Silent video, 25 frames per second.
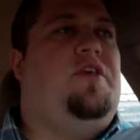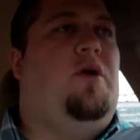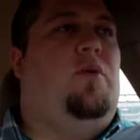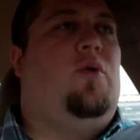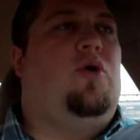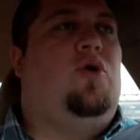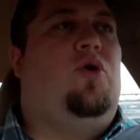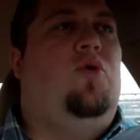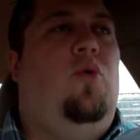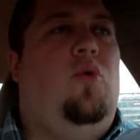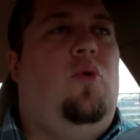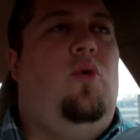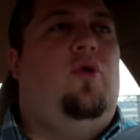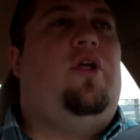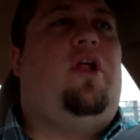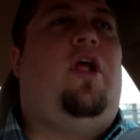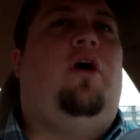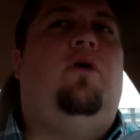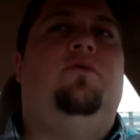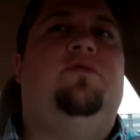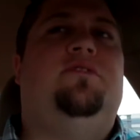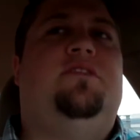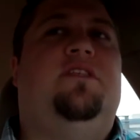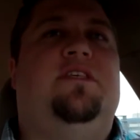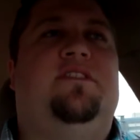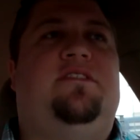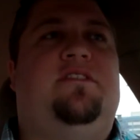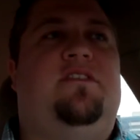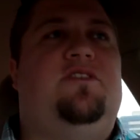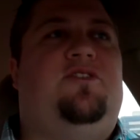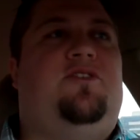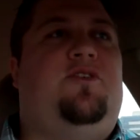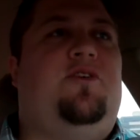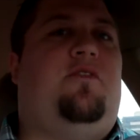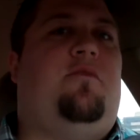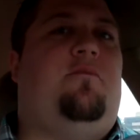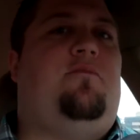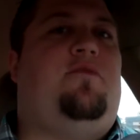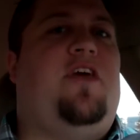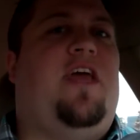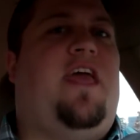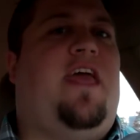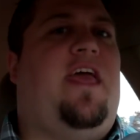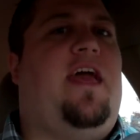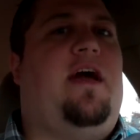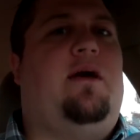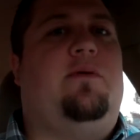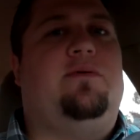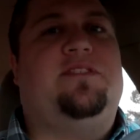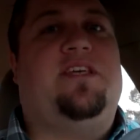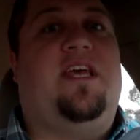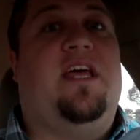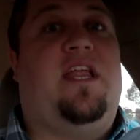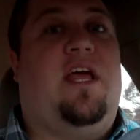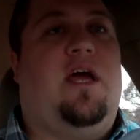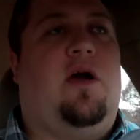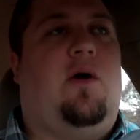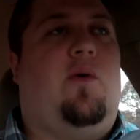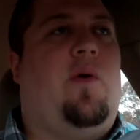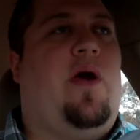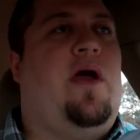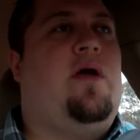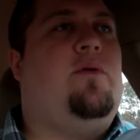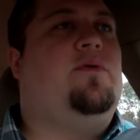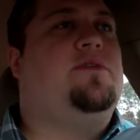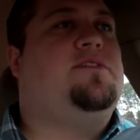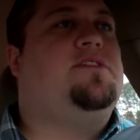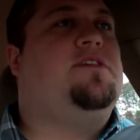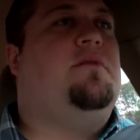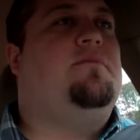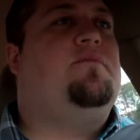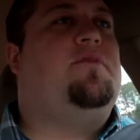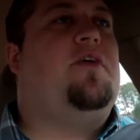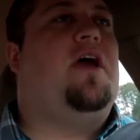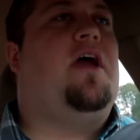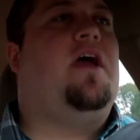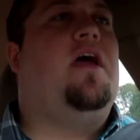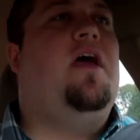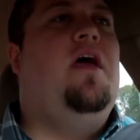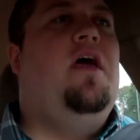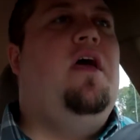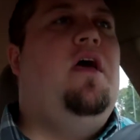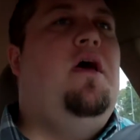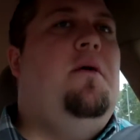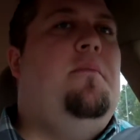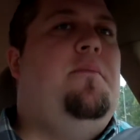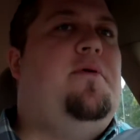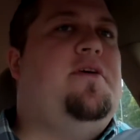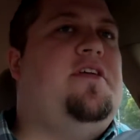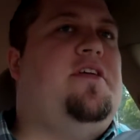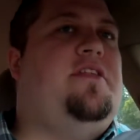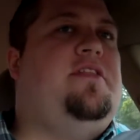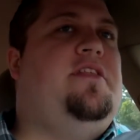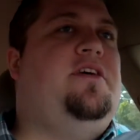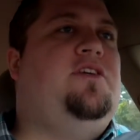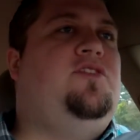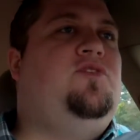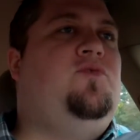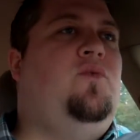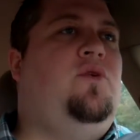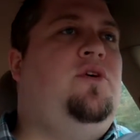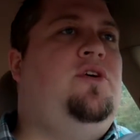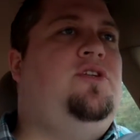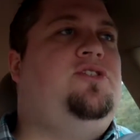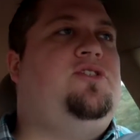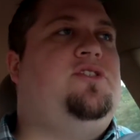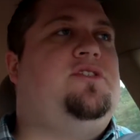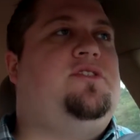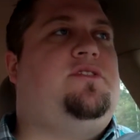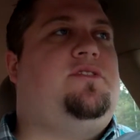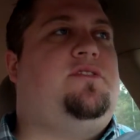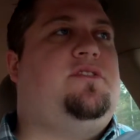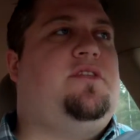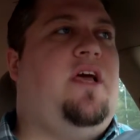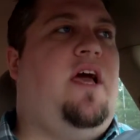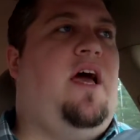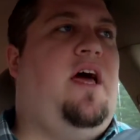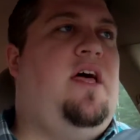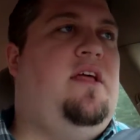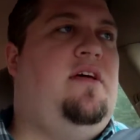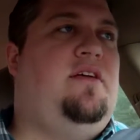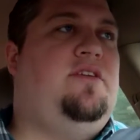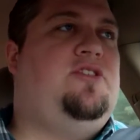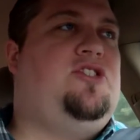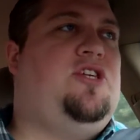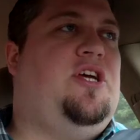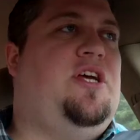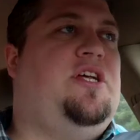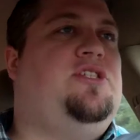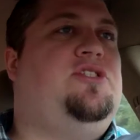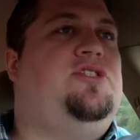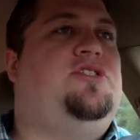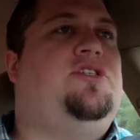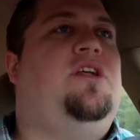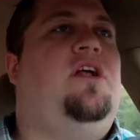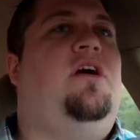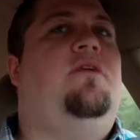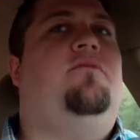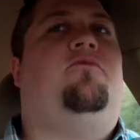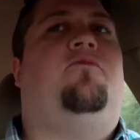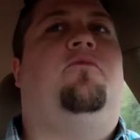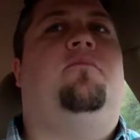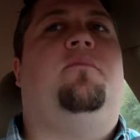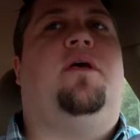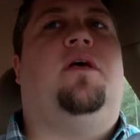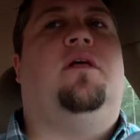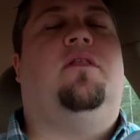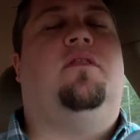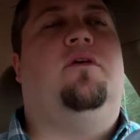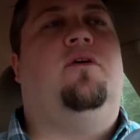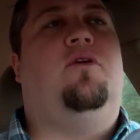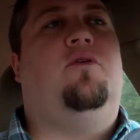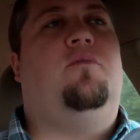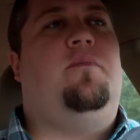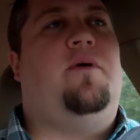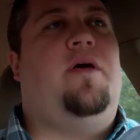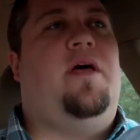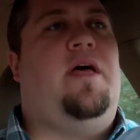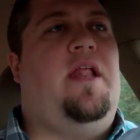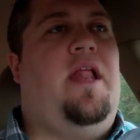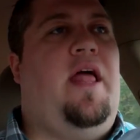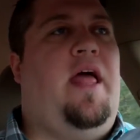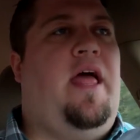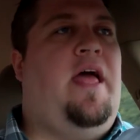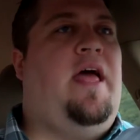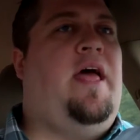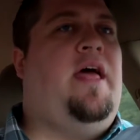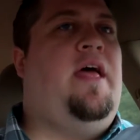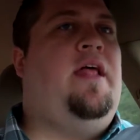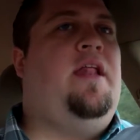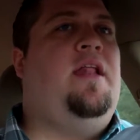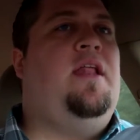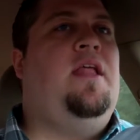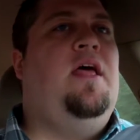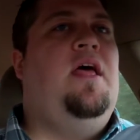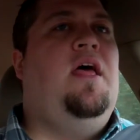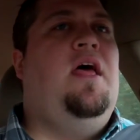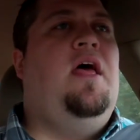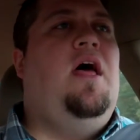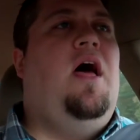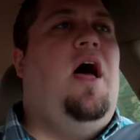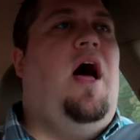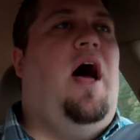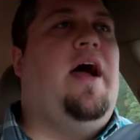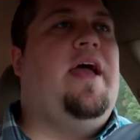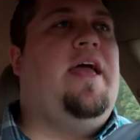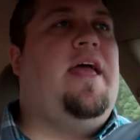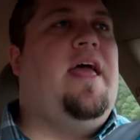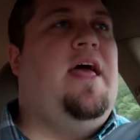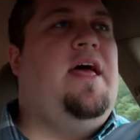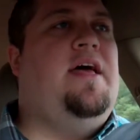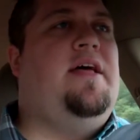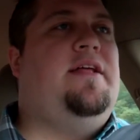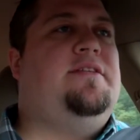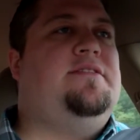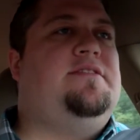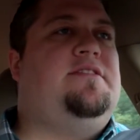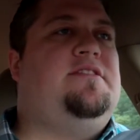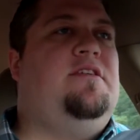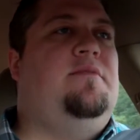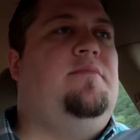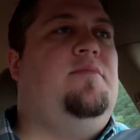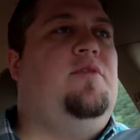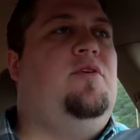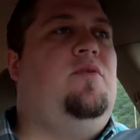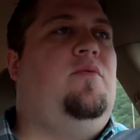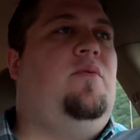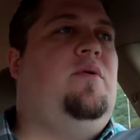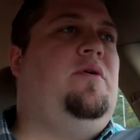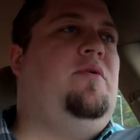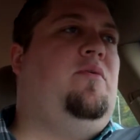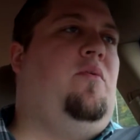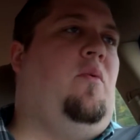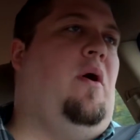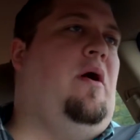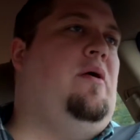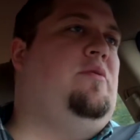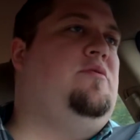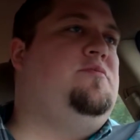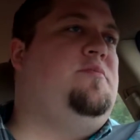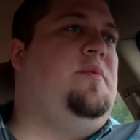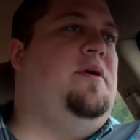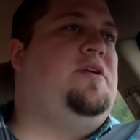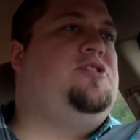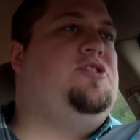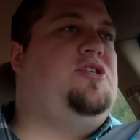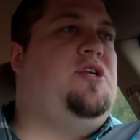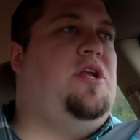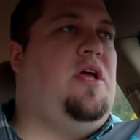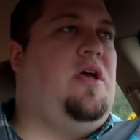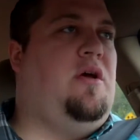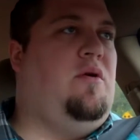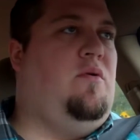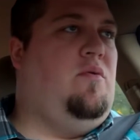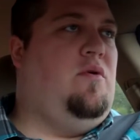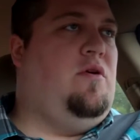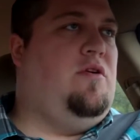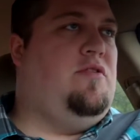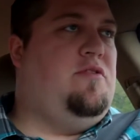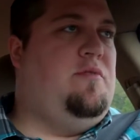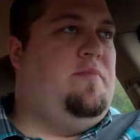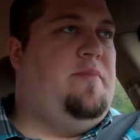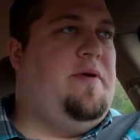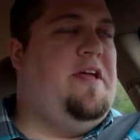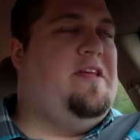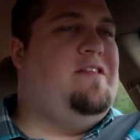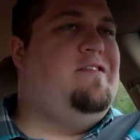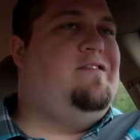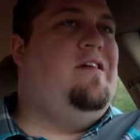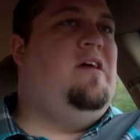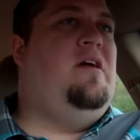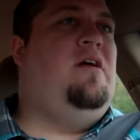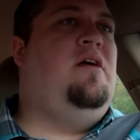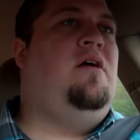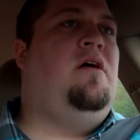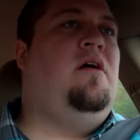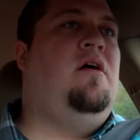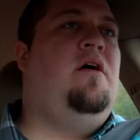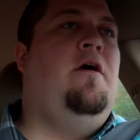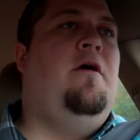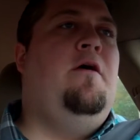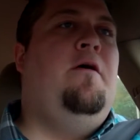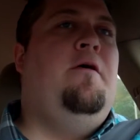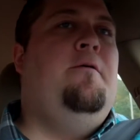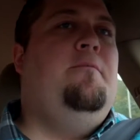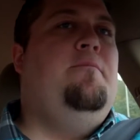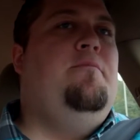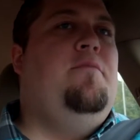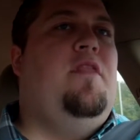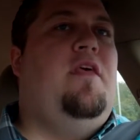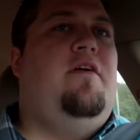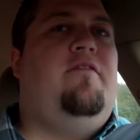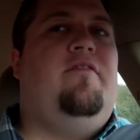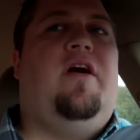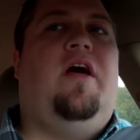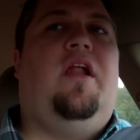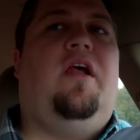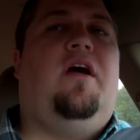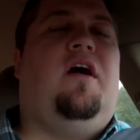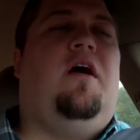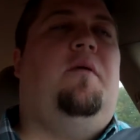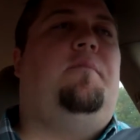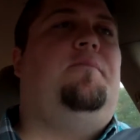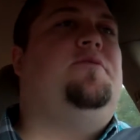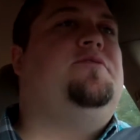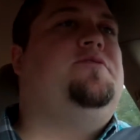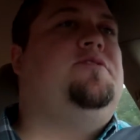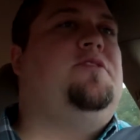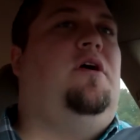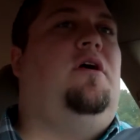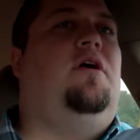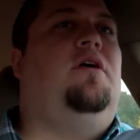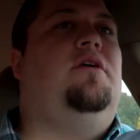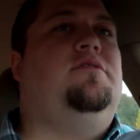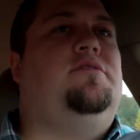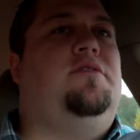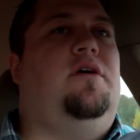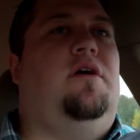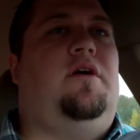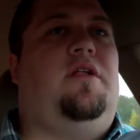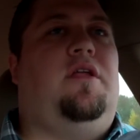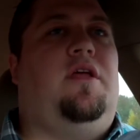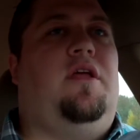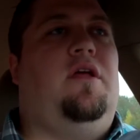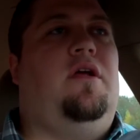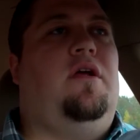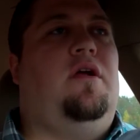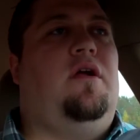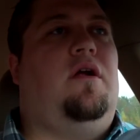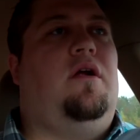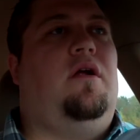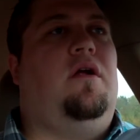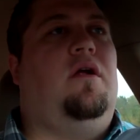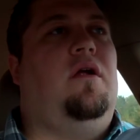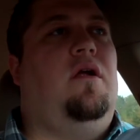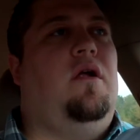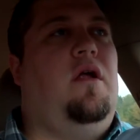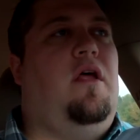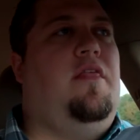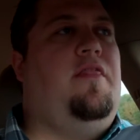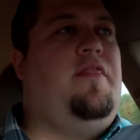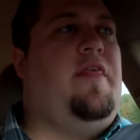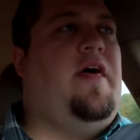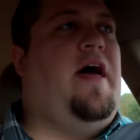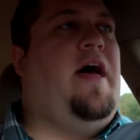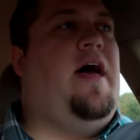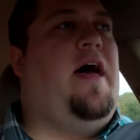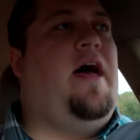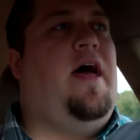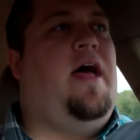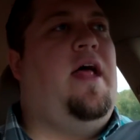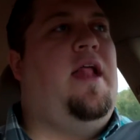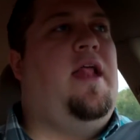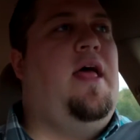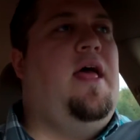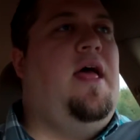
were cool, and I always listened to them thinking I was getting away with something. But then this one just kind of changed it up for me a little bit. And again, similar with what I was mentioning with Pantera, they've got a couple songs on here that,